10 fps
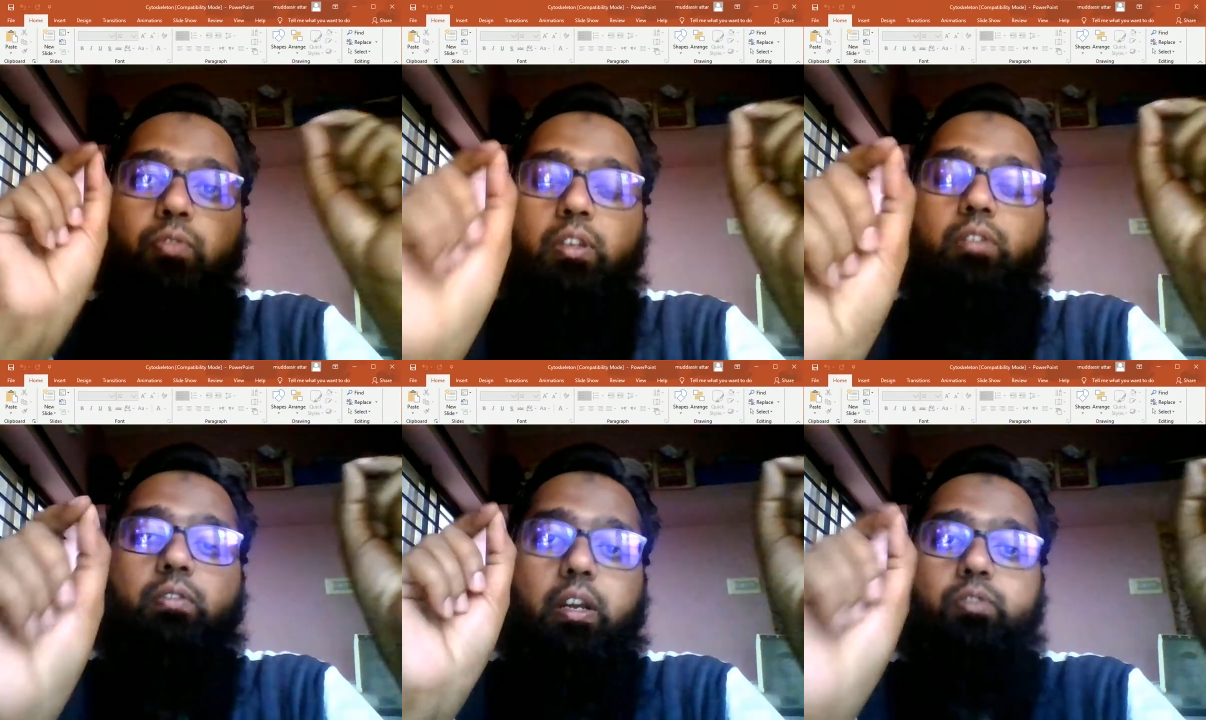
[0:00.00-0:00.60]

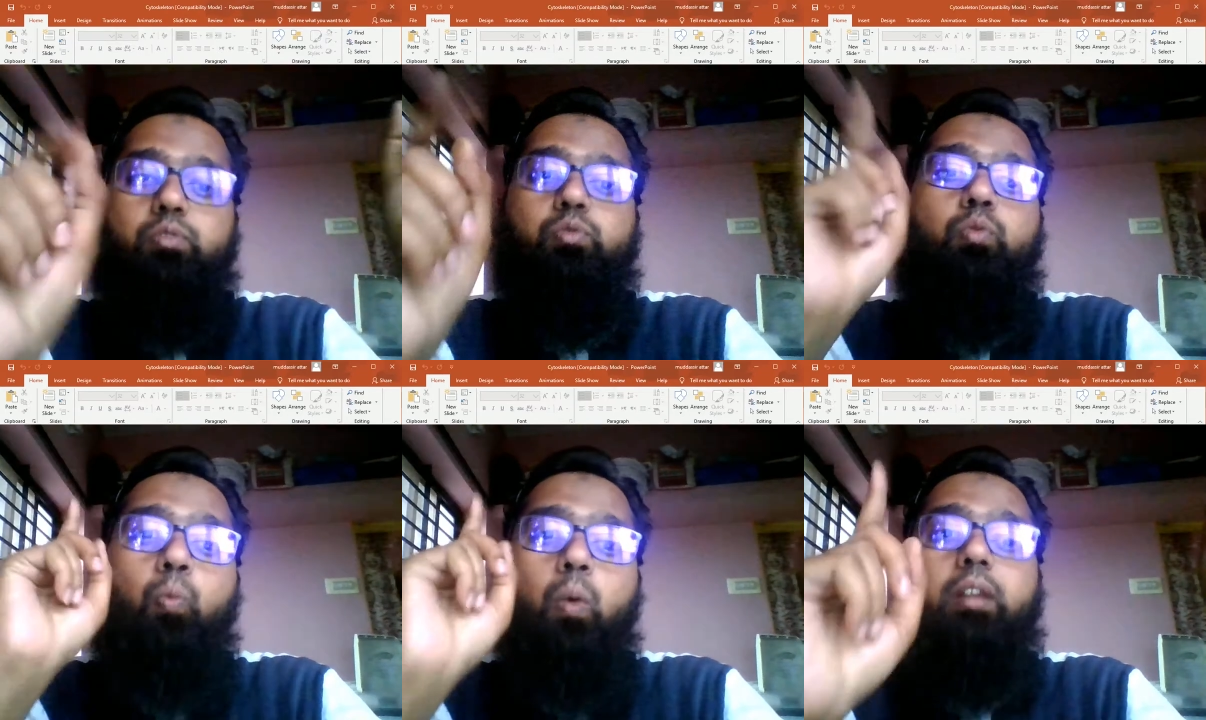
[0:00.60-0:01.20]
give rise
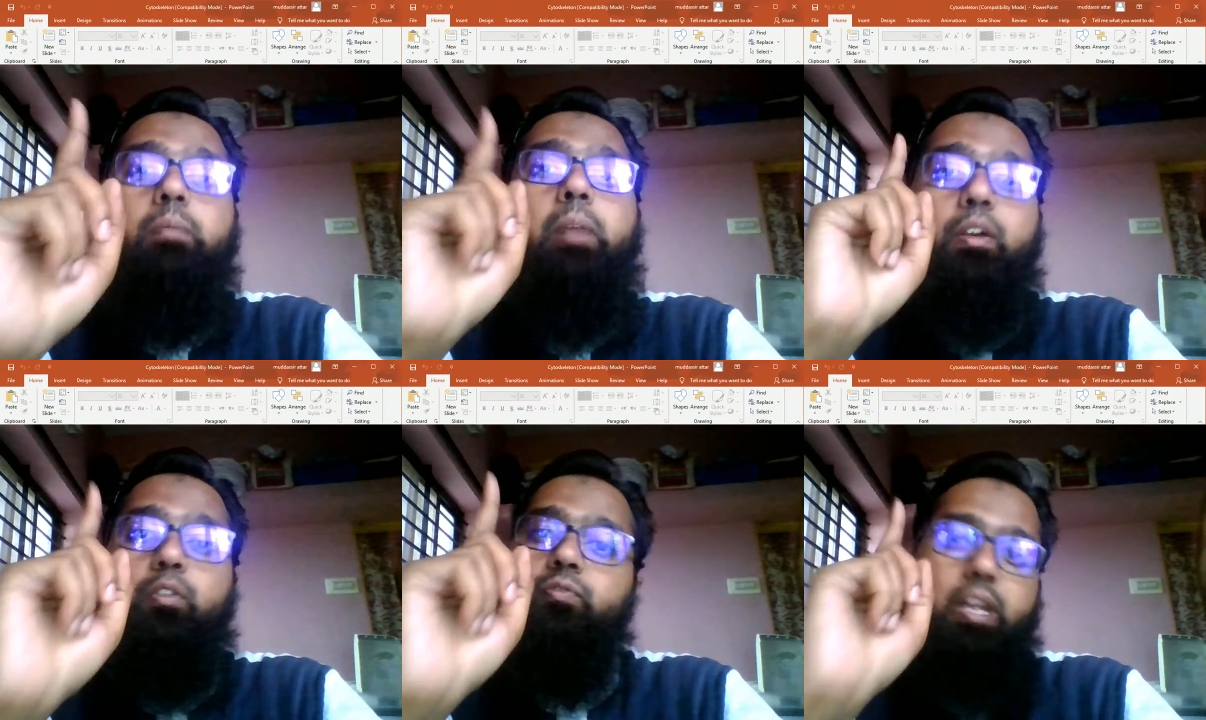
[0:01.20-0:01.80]
to one
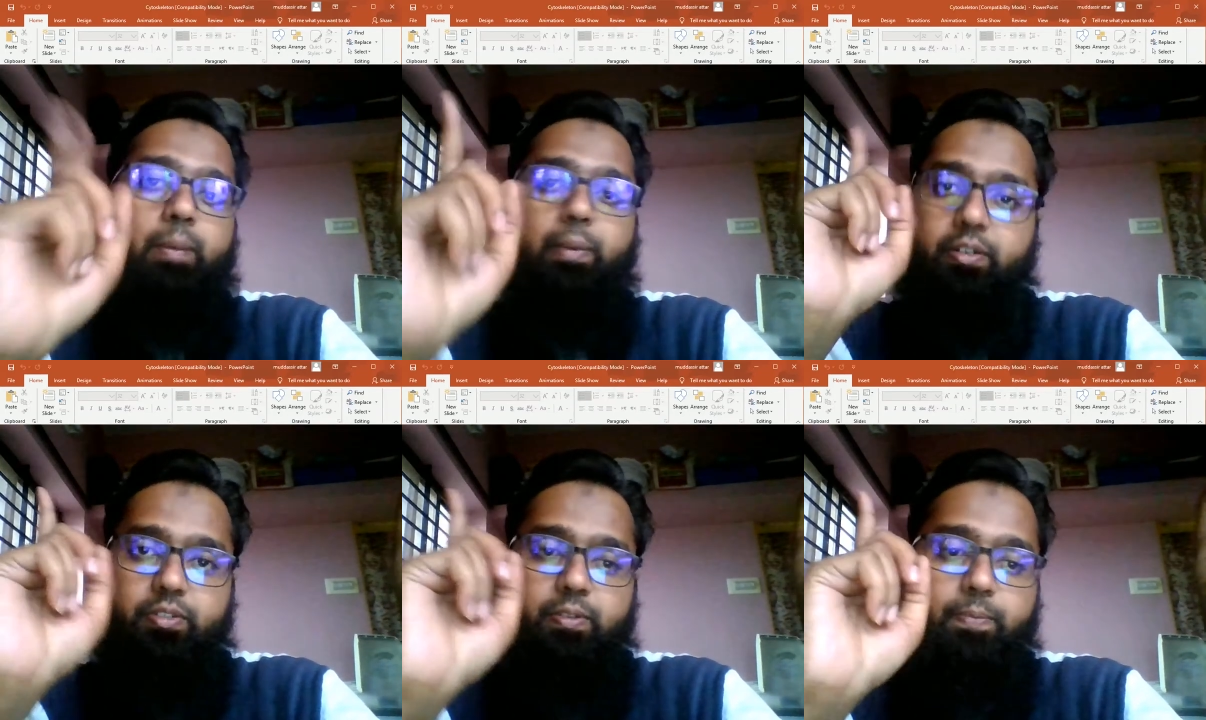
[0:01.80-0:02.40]
microfilament.
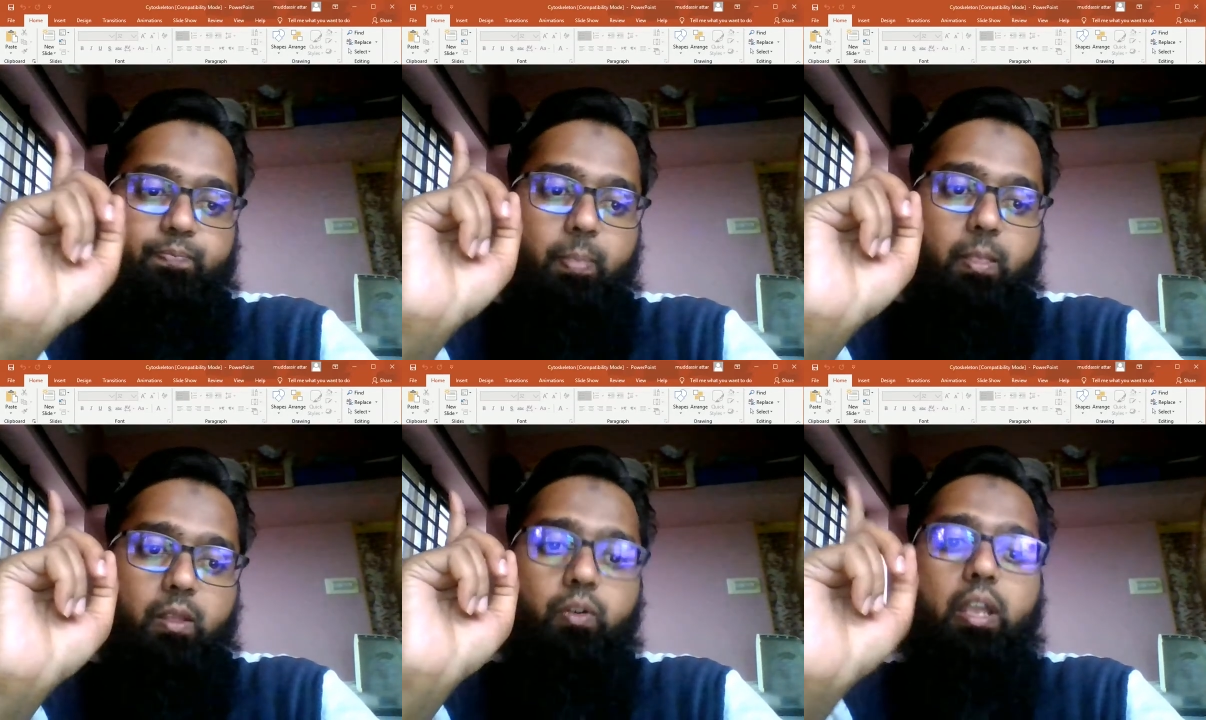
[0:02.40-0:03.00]

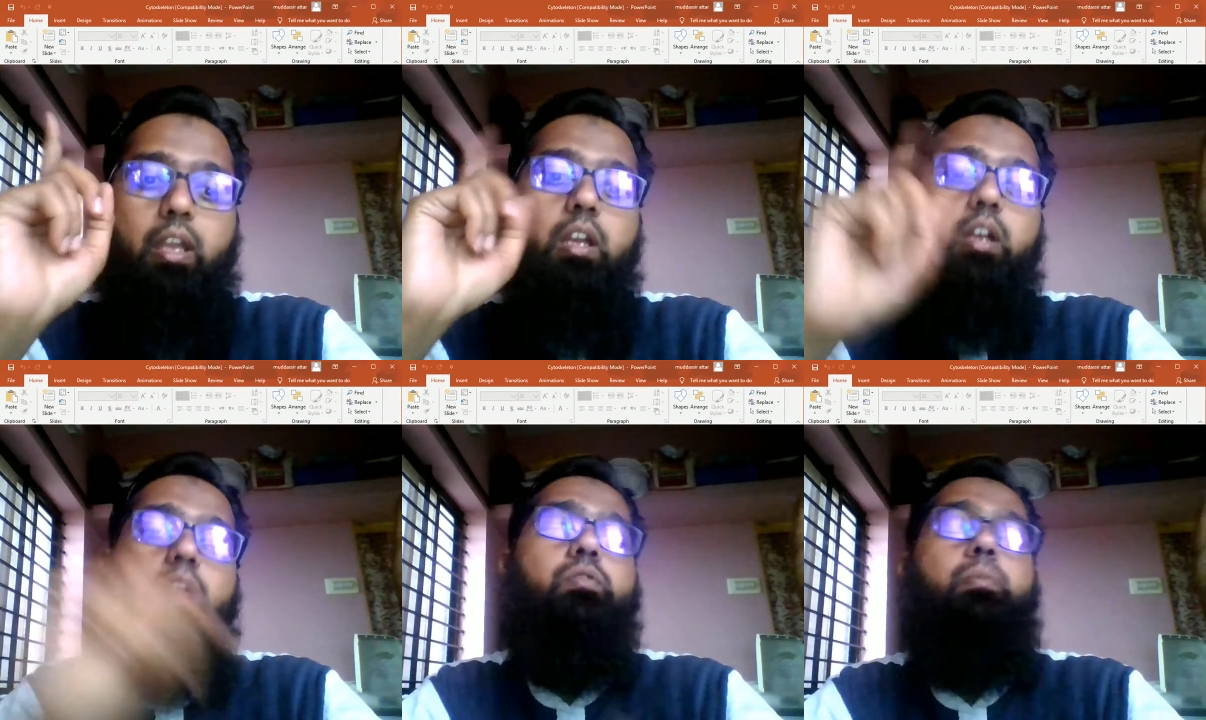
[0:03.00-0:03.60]
Okay,
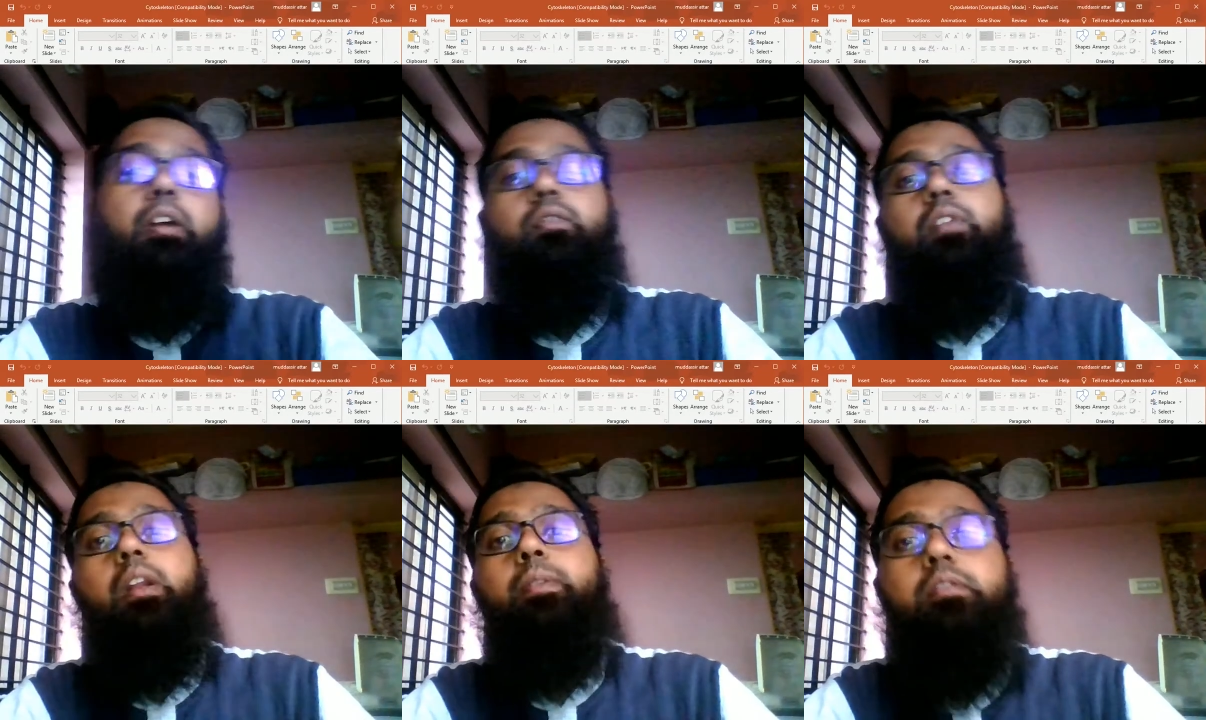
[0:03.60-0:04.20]
so
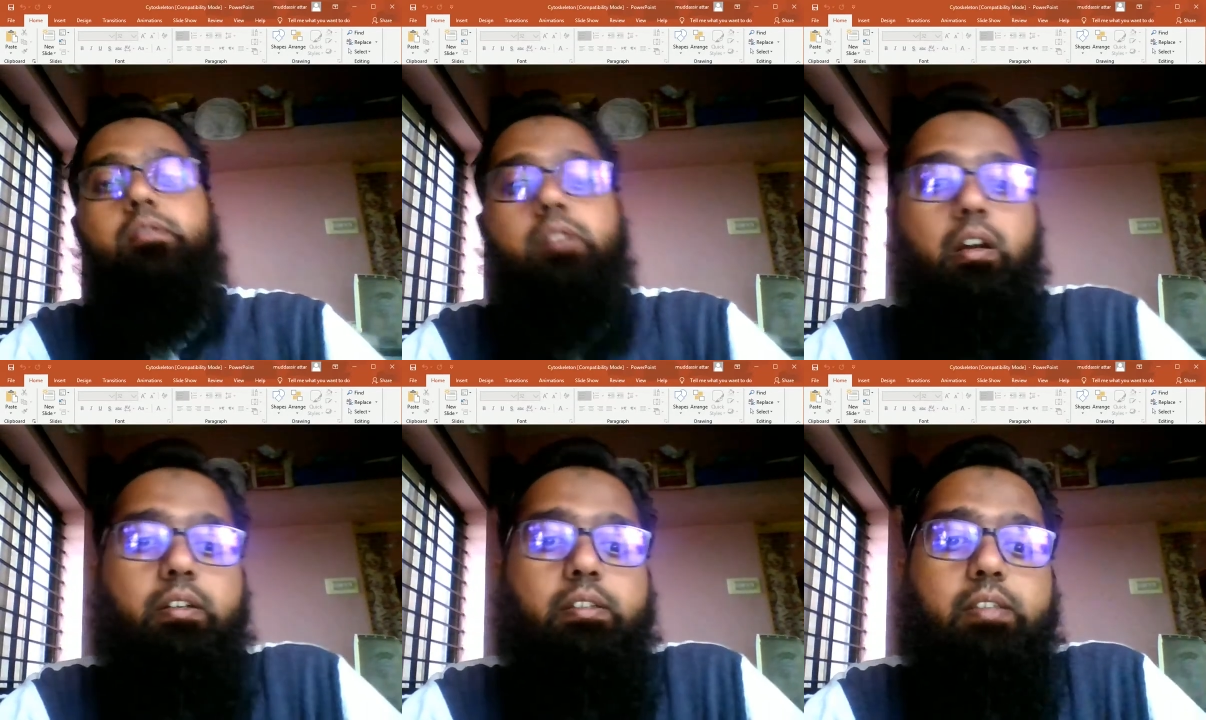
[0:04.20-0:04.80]
microfilaments are
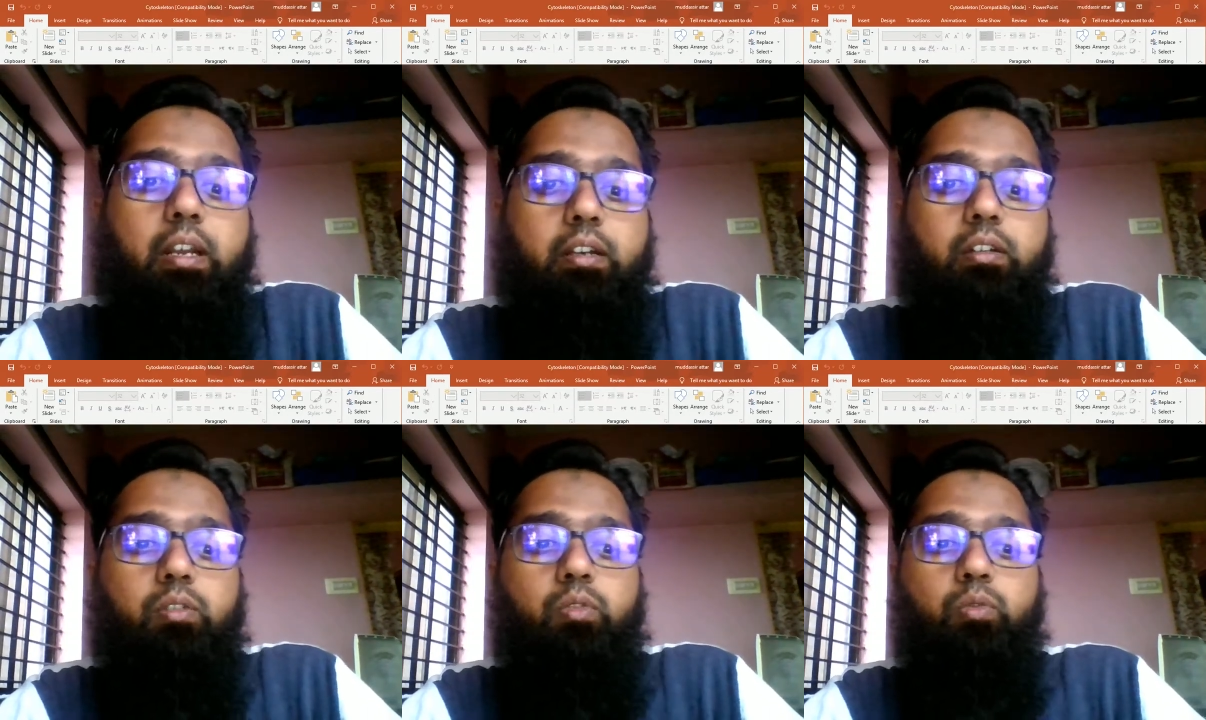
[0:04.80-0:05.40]

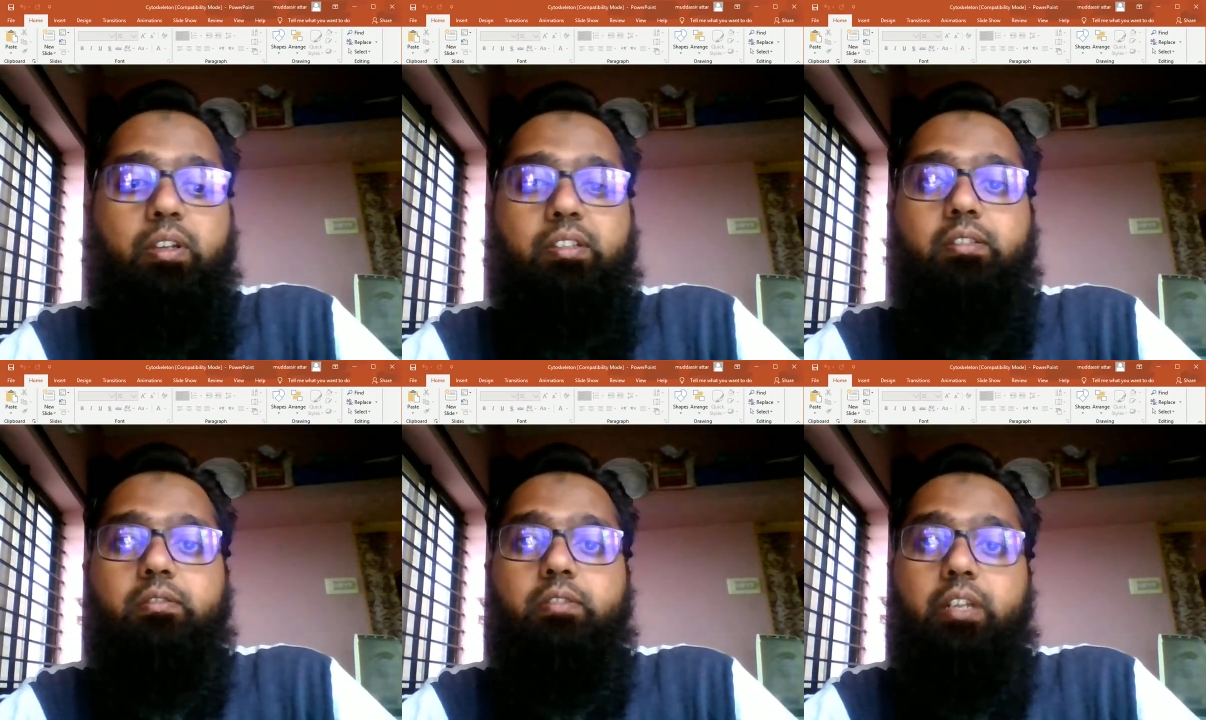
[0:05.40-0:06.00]
designed to
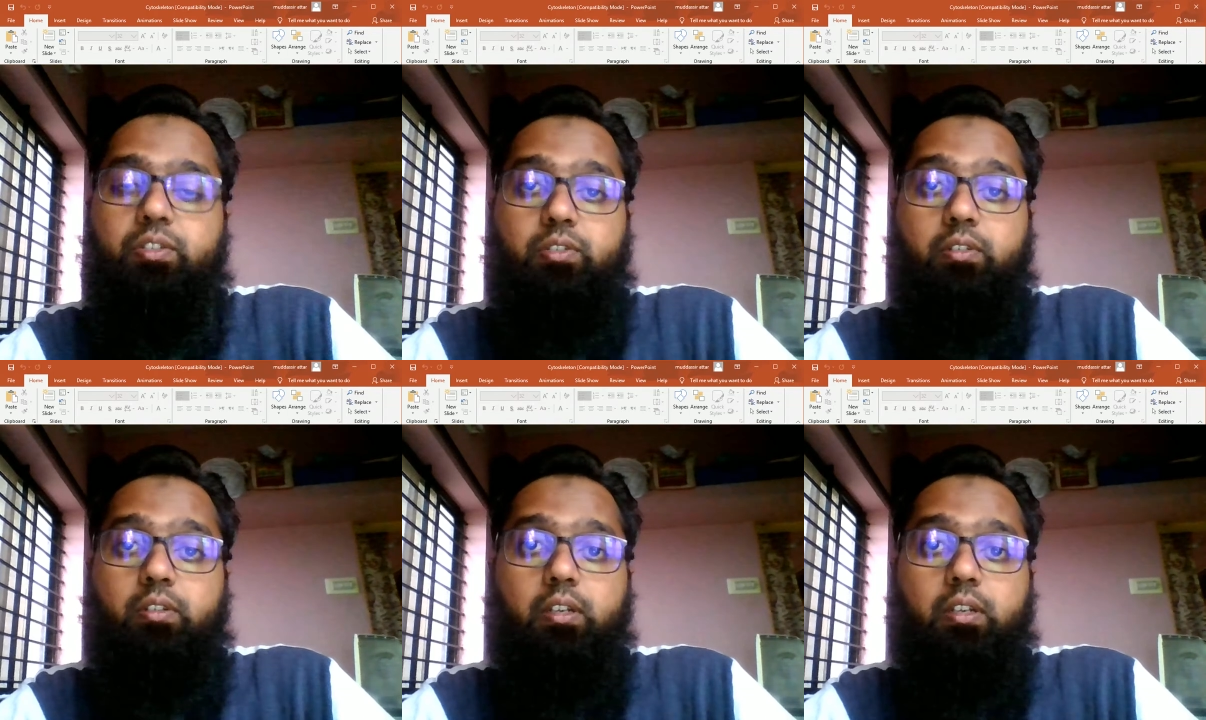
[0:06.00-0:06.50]
resist tension.